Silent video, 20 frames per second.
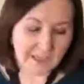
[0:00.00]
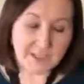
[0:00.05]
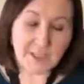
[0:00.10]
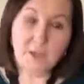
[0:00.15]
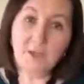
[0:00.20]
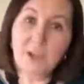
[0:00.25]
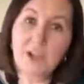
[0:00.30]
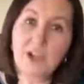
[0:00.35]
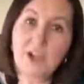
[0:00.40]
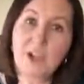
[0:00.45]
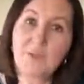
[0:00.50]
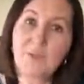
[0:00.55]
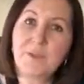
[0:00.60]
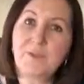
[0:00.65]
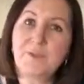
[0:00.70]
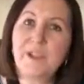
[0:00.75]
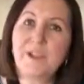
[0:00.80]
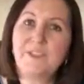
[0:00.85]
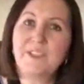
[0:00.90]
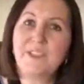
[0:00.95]
So I hope
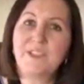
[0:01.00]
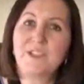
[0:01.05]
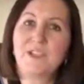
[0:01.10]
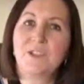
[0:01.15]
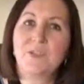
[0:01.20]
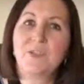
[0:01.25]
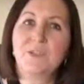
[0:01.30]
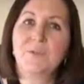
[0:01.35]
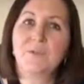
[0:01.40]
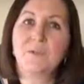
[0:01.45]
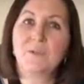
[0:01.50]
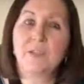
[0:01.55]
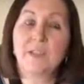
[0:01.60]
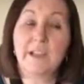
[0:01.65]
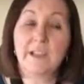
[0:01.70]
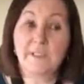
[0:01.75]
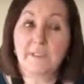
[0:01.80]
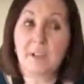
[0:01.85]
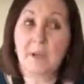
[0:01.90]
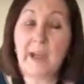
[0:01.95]
you found this useful.
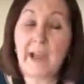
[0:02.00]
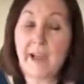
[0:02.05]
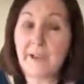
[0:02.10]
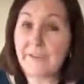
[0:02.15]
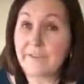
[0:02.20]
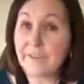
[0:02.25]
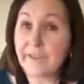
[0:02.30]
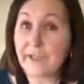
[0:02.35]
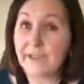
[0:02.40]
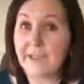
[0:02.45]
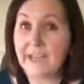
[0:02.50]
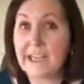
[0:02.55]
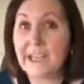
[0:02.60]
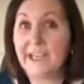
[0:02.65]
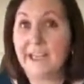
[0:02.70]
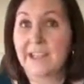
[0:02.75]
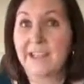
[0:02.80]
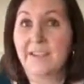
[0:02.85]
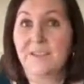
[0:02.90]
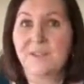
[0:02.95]
If you have found
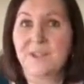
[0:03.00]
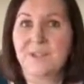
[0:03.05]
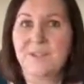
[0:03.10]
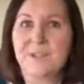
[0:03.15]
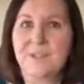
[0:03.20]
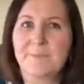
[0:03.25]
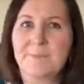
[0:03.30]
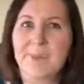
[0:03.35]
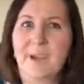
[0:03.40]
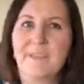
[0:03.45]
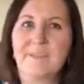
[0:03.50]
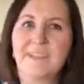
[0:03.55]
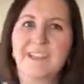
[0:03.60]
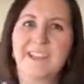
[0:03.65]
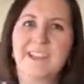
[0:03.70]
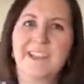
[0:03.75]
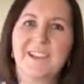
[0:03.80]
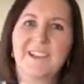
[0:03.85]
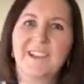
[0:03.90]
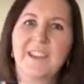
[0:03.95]
anything of use in my
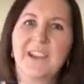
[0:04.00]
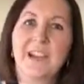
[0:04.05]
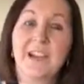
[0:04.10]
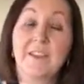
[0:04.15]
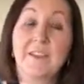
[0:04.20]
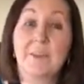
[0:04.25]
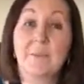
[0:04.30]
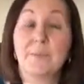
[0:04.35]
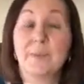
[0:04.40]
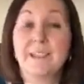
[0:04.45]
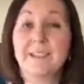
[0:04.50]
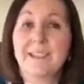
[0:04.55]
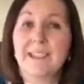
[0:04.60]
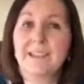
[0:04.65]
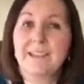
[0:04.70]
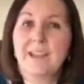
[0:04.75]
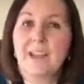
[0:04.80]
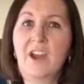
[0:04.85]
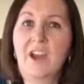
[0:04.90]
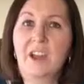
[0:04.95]
video, then please
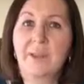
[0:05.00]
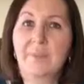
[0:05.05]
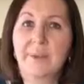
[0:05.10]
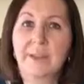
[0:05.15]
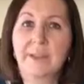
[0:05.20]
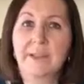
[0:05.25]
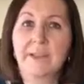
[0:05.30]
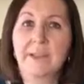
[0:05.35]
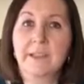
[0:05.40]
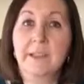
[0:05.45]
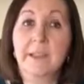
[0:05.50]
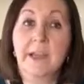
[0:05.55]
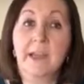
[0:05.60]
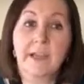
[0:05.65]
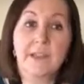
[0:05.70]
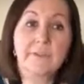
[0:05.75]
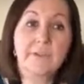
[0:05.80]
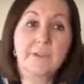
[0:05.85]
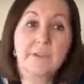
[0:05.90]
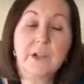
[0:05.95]
hit the like button,
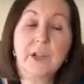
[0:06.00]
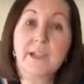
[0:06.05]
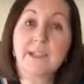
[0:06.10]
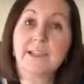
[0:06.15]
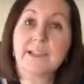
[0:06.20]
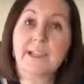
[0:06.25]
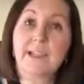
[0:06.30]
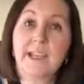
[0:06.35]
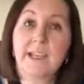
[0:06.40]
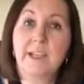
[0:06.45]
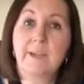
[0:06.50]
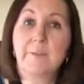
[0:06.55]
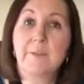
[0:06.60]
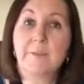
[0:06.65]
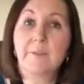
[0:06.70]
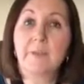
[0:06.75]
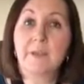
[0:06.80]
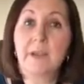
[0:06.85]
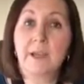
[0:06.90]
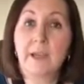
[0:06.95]
and if you'd like to
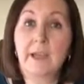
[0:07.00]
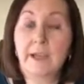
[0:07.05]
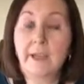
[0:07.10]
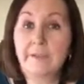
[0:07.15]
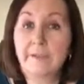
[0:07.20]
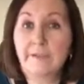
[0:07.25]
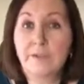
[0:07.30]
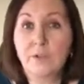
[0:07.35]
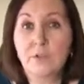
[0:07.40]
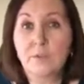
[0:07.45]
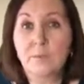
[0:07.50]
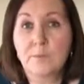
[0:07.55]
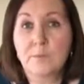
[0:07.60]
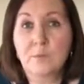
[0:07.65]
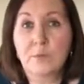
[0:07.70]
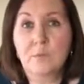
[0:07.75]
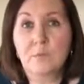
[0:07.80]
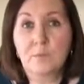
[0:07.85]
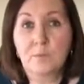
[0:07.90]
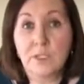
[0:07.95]
keep
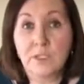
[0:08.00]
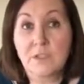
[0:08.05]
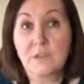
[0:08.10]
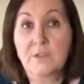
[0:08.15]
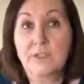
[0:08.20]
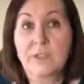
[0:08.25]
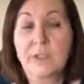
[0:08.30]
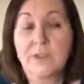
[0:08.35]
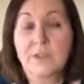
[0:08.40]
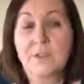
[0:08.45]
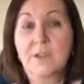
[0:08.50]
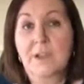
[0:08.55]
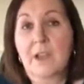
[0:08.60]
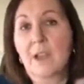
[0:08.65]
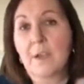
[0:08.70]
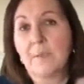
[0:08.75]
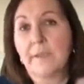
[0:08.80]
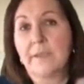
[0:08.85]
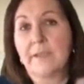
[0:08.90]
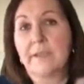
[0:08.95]
informed of which videos
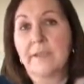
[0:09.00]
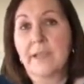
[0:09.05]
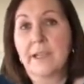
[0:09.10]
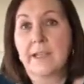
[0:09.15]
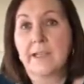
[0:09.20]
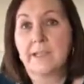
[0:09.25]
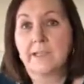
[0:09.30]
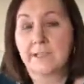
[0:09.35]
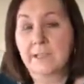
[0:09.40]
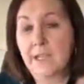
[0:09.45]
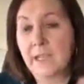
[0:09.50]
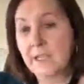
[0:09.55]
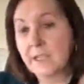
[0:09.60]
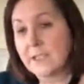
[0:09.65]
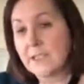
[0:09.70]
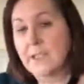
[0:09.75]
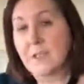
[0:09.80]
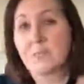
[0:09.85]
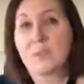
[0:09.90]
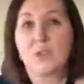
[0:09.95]
are coming, then just
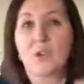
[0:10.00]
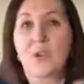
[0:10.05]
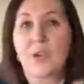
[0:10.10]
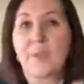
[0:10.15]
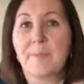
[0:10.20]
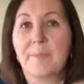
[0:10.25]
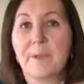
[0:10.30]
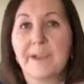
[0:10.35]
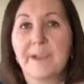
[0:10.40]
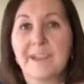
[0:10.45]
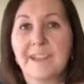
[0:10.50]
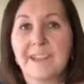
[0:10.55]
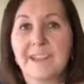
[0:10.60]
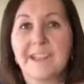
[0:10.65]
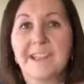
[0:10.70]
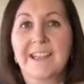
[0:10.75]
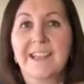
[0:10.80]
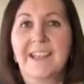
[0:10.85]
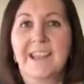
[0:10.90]
hit the subscribe button